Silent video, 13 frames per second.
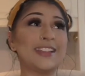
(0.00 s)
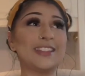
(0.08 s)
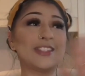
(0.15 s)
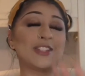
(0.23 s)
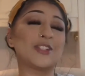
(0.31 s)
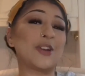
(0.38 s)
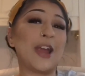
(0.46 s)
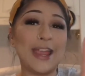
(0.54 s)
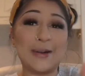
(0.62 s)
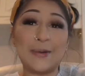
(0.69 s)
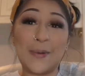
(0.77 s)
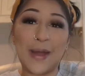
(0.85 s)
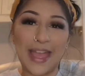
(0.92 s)
to stray
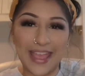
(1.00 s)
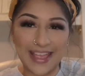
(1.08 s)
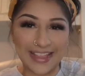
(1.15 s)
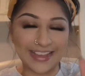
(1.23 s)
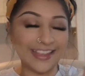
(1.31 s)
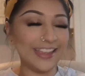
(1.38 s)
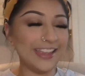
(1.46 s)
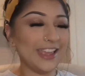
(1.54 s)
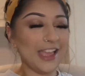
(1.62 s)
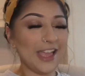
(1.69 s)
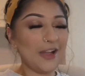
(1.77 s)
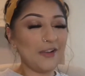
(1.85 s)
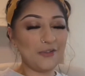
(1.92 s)
away
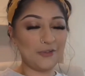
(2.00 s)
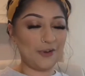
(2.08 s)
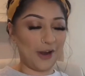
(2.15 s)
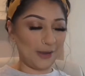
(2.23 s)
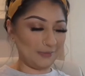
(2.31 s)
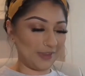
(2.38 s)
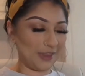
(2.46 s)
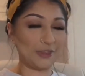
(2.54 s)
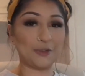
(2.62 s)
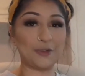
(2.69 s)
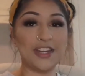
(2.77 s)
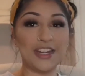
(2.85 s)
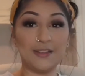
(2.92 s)
from the
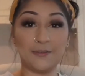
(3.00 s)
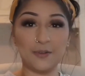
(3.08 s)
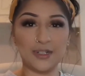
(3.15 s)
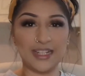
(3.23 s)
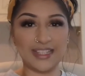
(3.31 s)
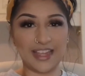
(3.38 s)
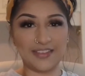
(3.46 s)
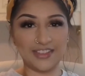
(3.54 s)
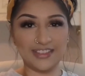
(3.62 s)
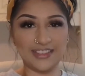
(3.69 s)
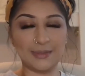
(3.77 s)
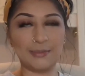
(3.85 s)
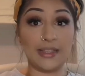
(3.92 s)
3D
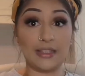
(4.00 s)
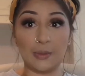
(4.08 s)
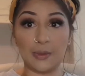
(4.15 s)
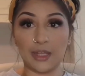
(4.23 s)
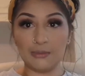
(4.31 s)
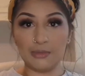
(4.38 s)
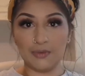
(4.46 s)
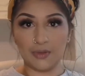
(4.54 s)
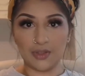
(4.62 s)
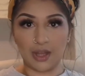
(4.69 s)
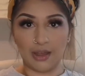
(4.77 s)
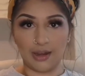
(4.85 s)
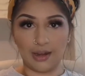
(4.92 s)
47s. So we're going to move on
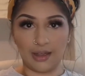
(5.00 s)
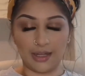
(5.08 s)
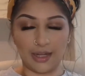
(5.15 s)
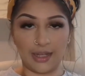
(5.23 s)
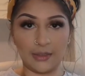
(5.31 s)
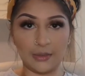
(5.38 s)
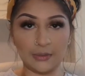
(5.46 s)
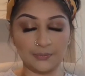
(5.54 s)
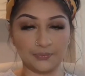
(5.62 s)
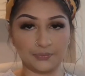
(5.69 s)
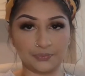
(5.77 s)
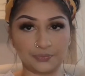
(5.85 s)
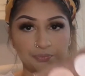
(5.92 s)
to highlight now.
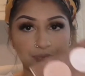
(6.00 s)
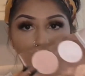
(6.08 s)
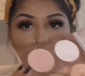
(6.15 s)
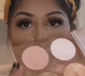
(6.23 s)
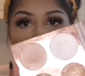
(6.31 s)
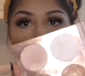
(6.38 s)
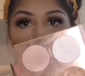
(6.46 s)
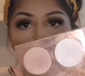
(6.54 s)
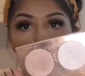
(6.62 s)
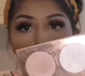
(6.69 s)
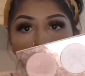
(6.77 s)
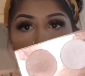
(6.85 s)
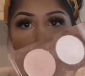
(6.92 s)

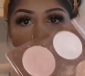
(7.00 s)
I